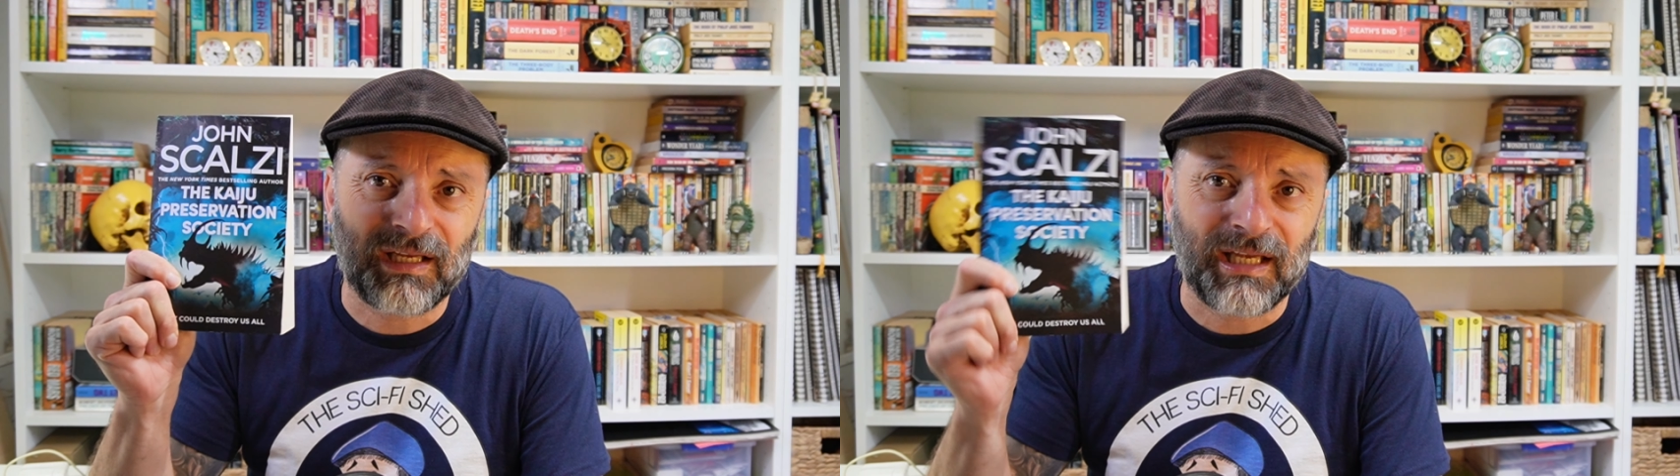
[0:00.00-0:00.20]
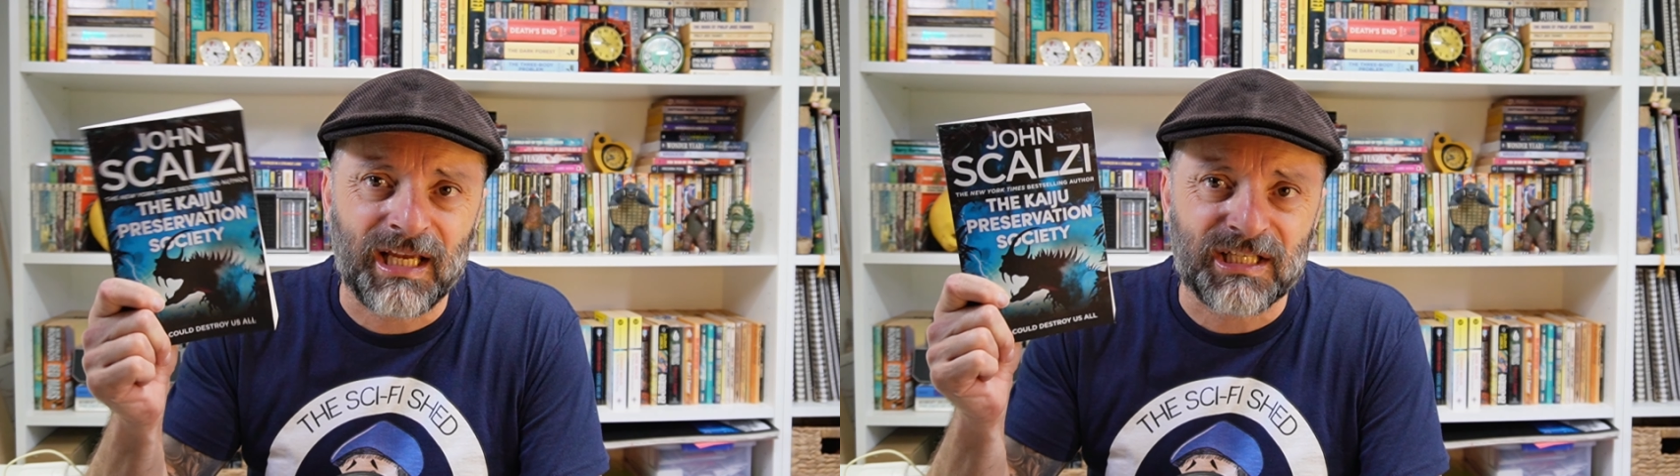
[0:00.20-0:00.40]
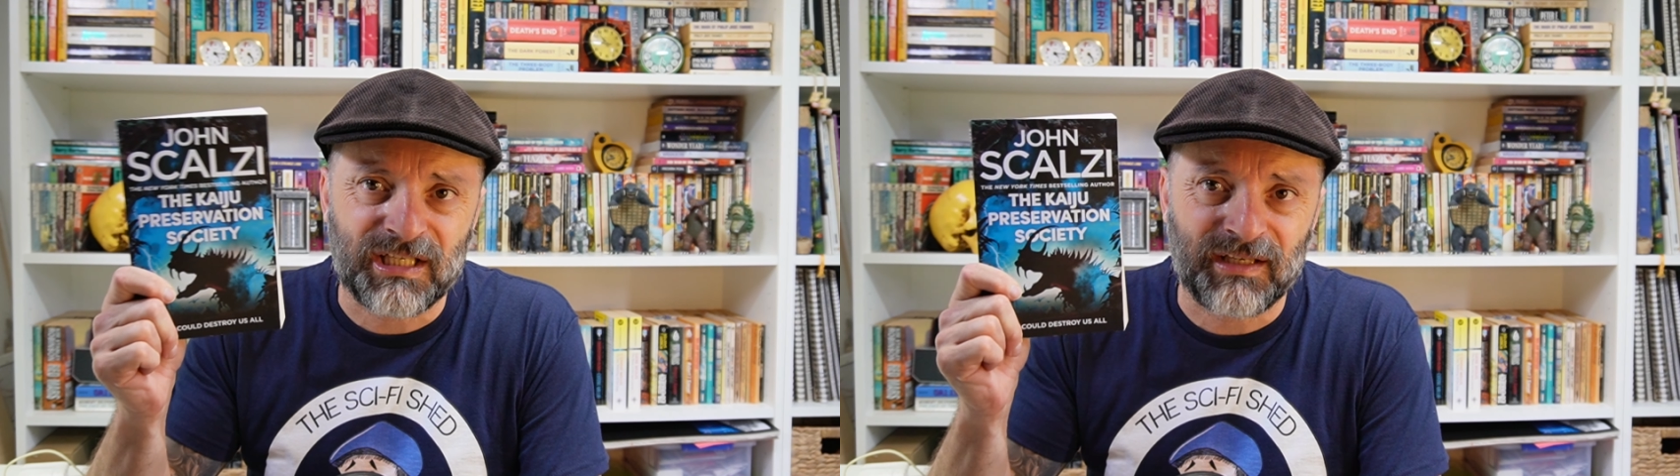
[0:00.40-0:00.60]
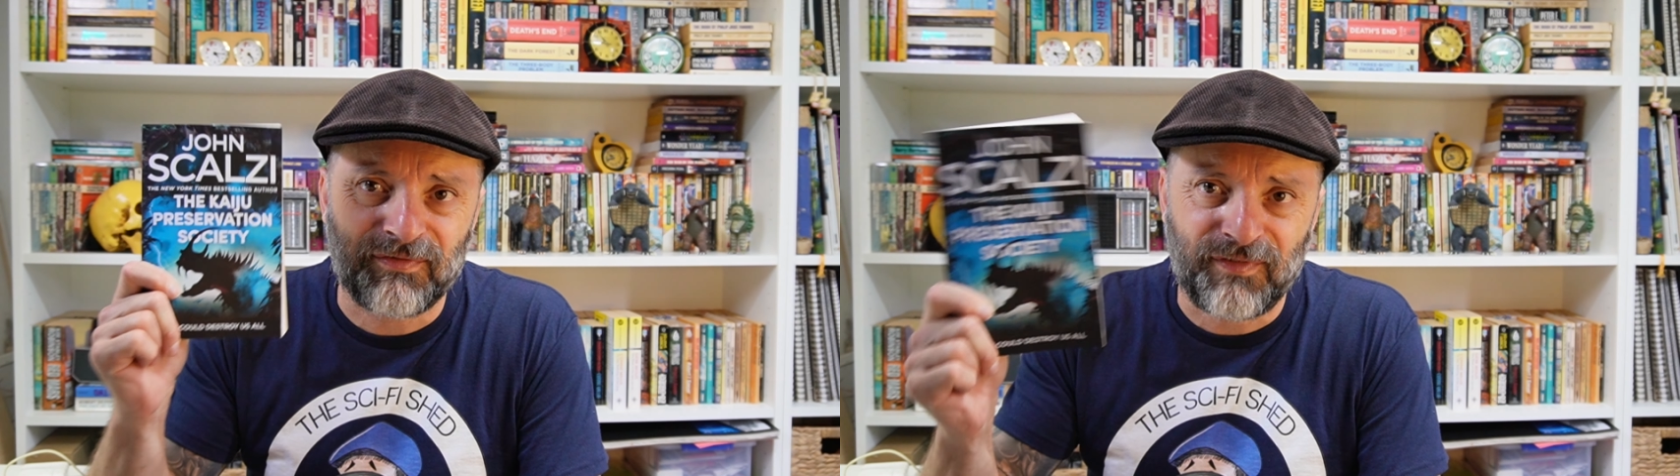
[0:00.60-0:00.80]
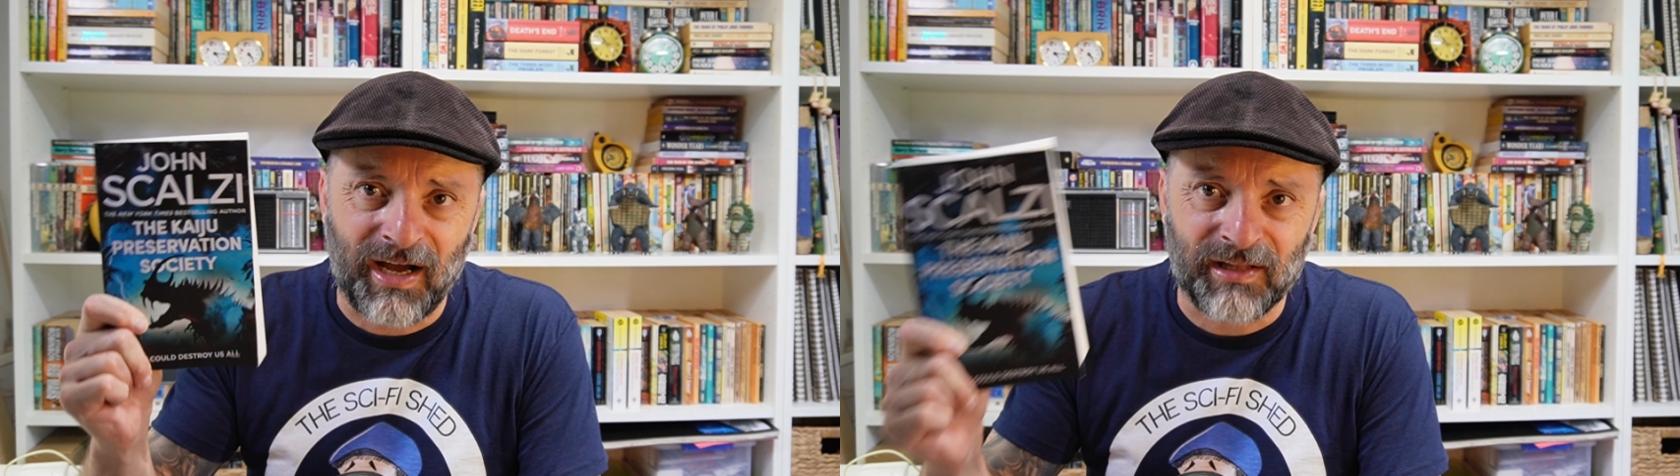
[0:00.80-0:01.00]
easy,
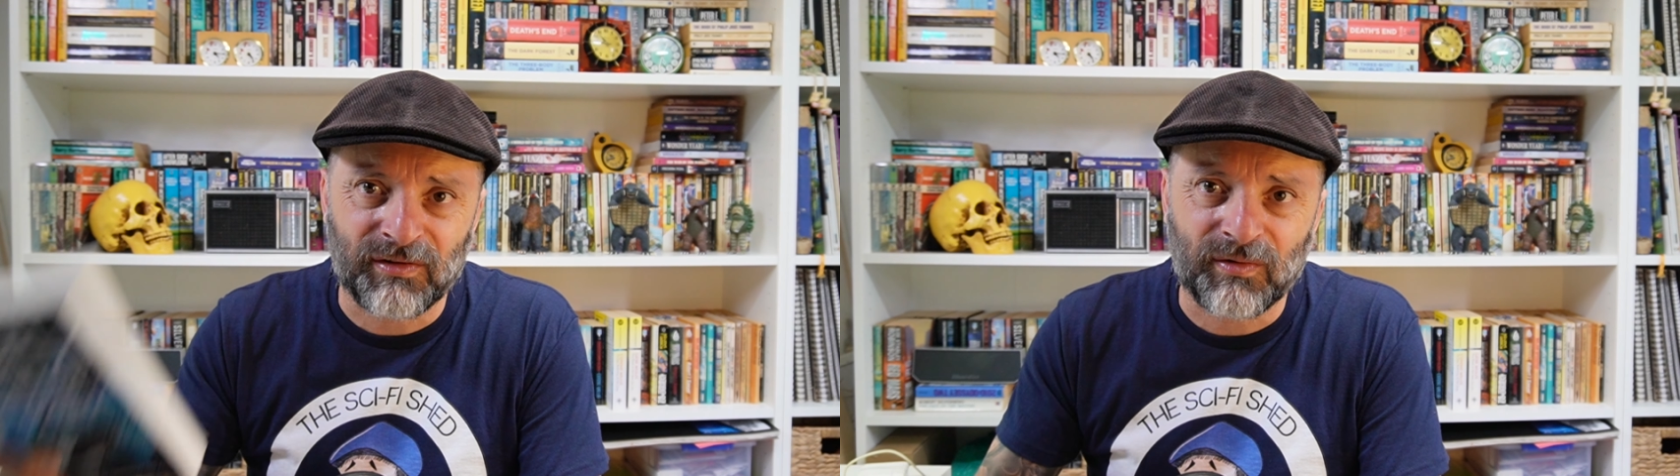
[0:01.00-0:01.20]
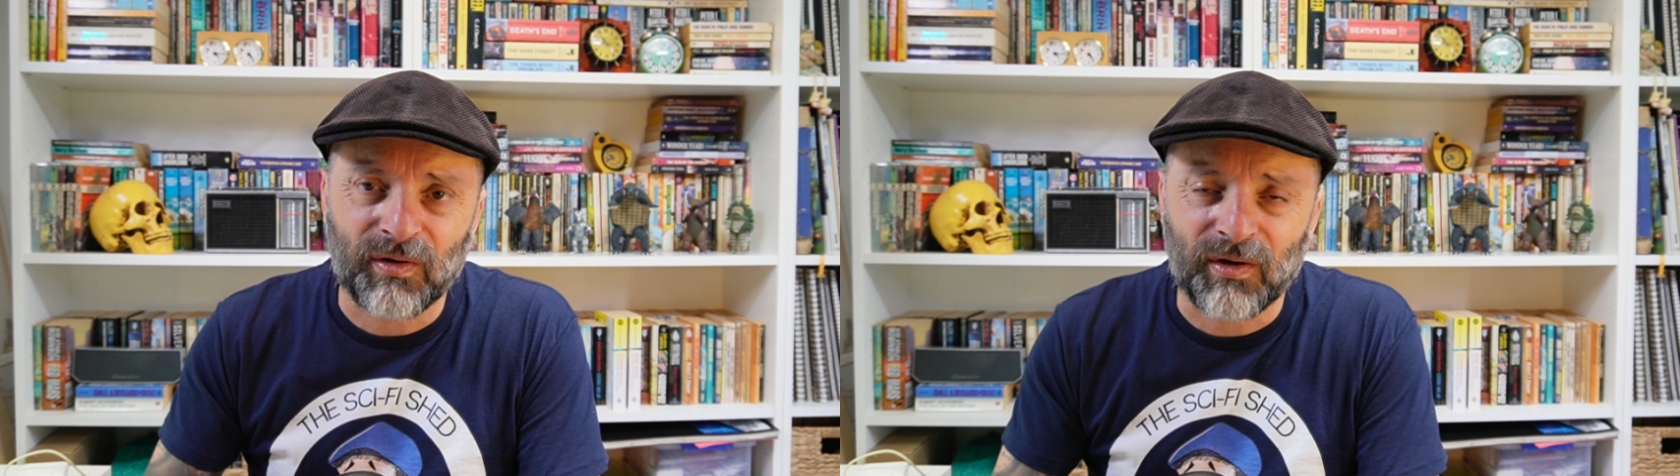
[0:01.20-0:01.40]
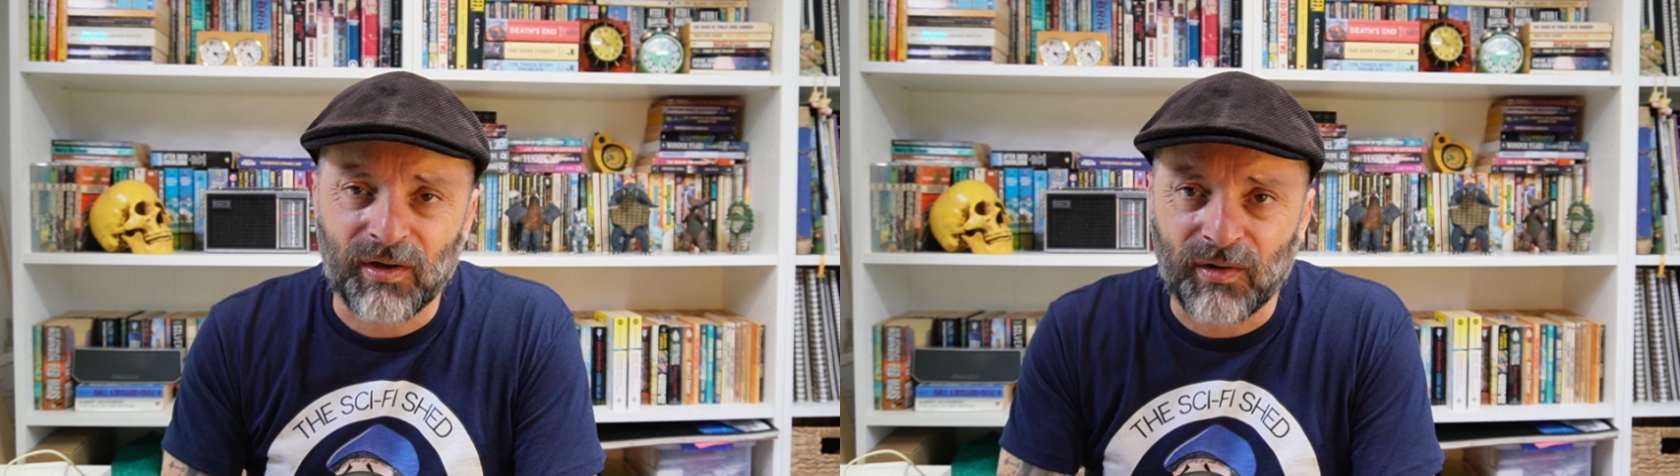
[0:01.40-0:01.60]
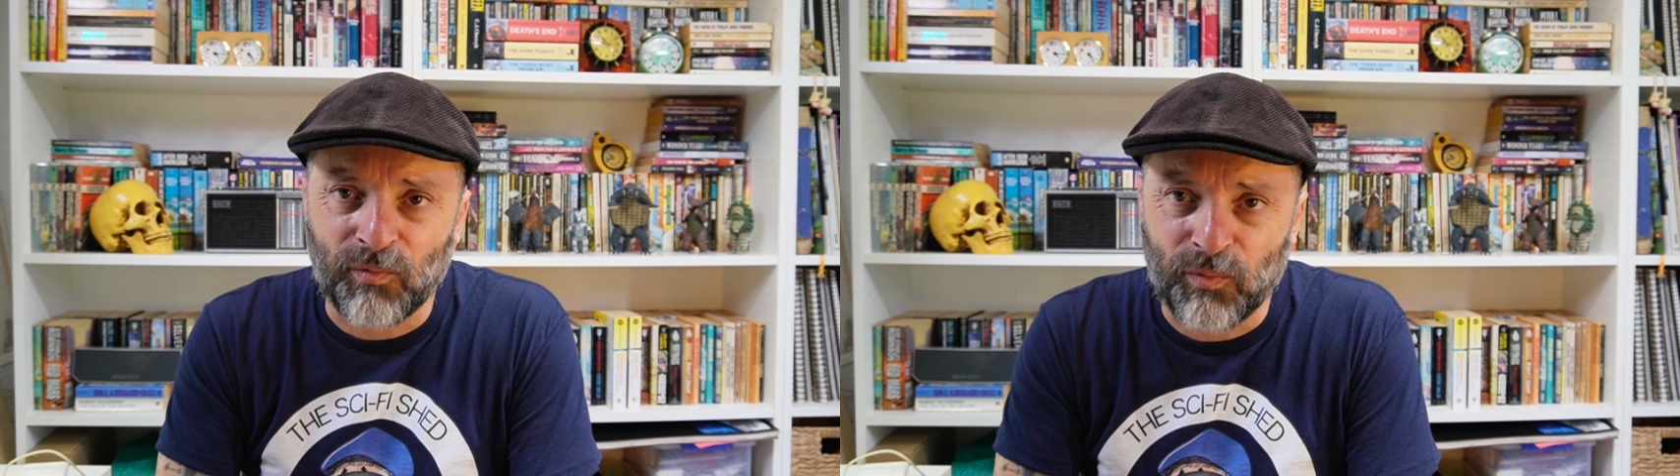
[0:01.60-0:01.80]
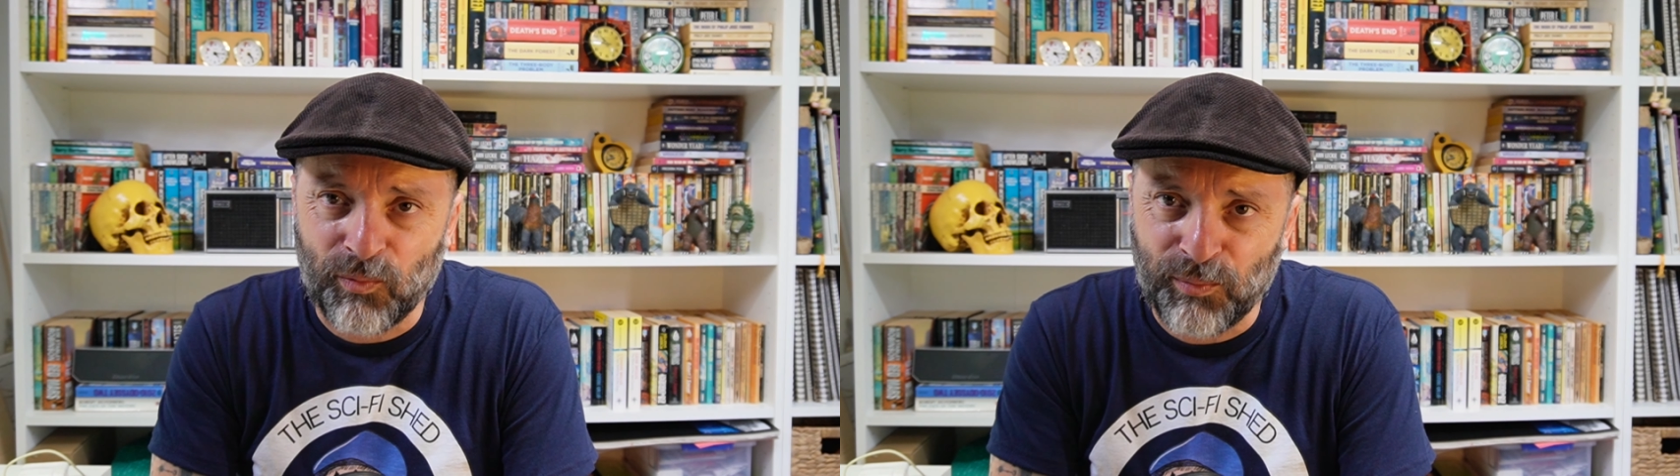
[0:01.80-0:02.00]
fun
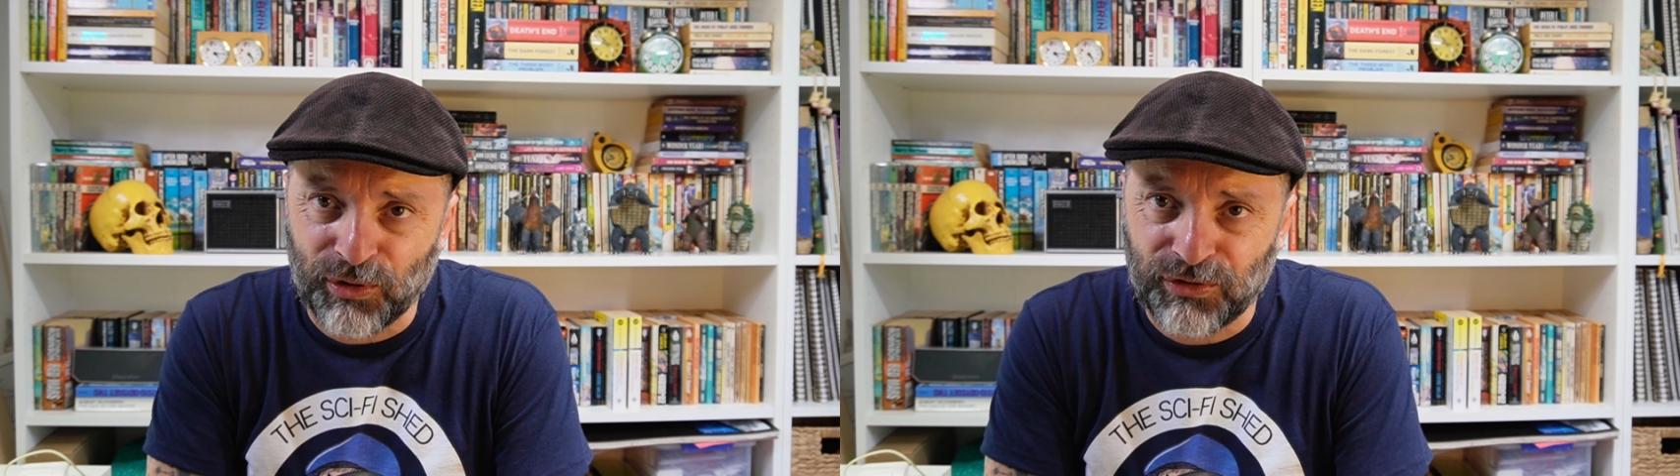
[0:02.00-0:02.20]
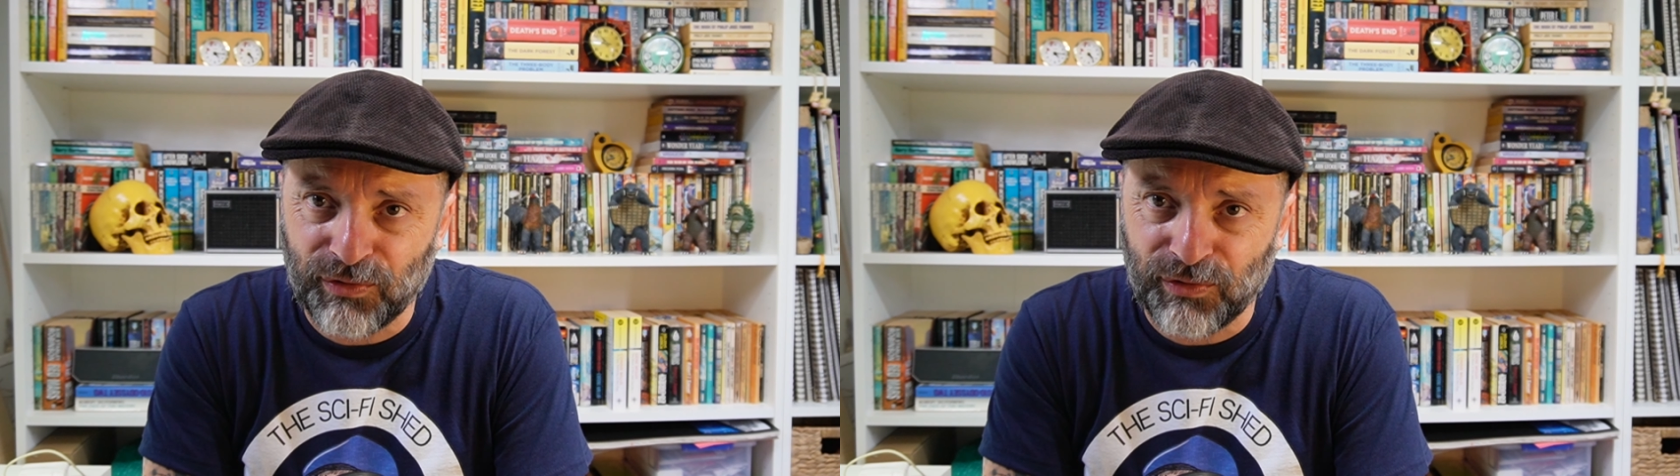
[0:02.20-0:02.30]
book